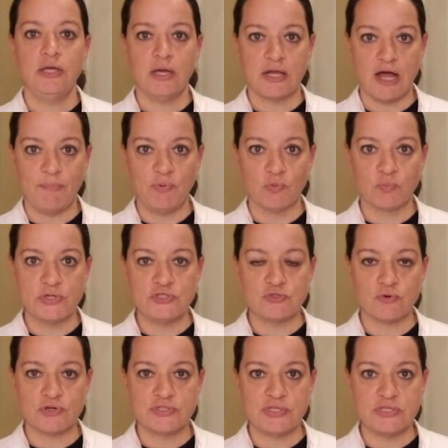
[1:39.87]
Couple
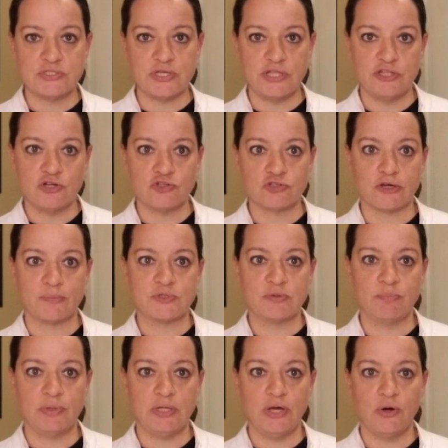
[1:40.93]
resources in the
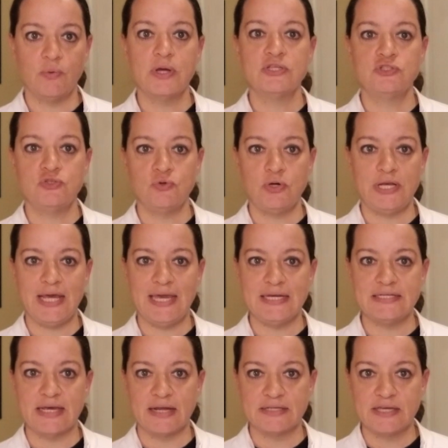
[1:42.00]
description below.
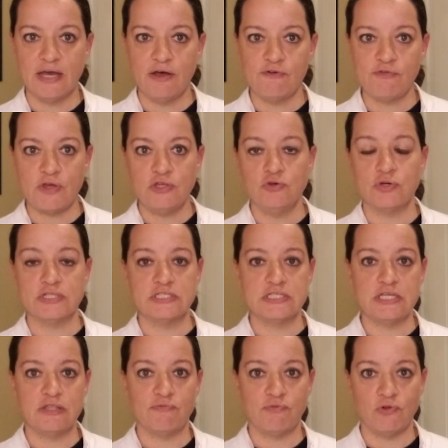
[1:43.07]
Studentaid.gov, you can
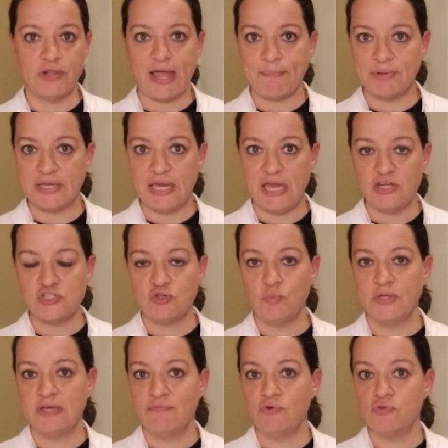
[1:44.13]
see the full application.
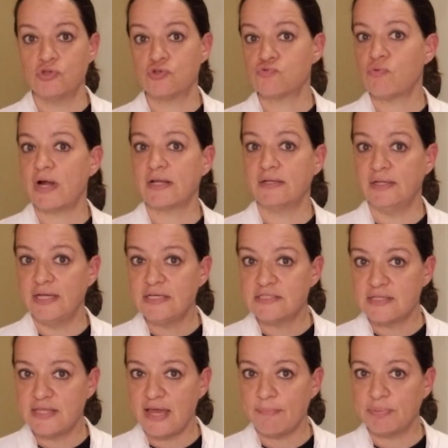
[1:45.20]
We give you the direct link
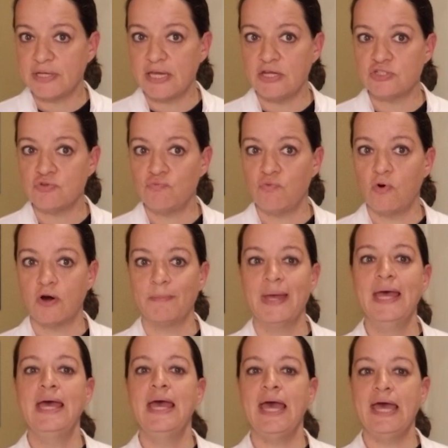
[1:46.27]
to the application form
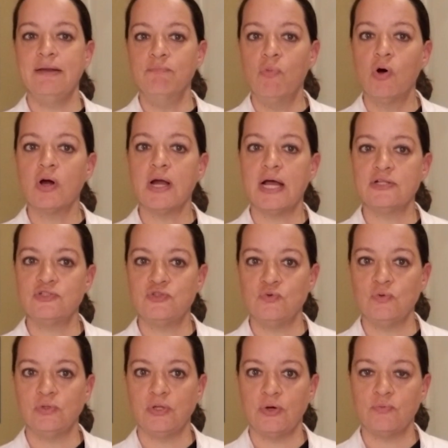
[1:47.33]
and more on
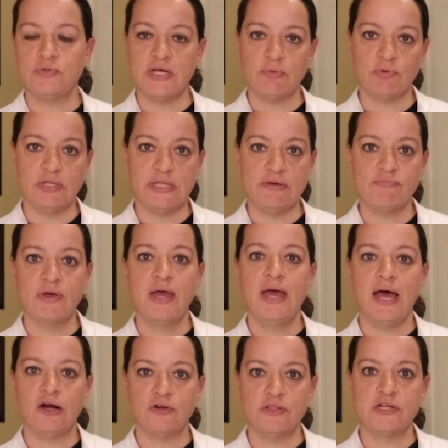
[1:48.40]
student loan debt relief
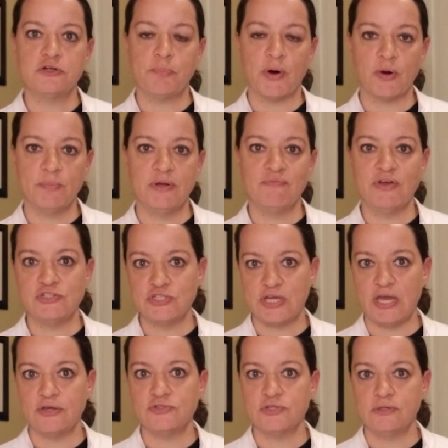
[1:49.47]
out of the Department of
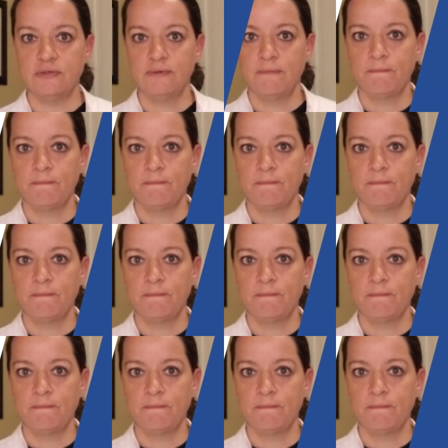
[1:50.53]
Education.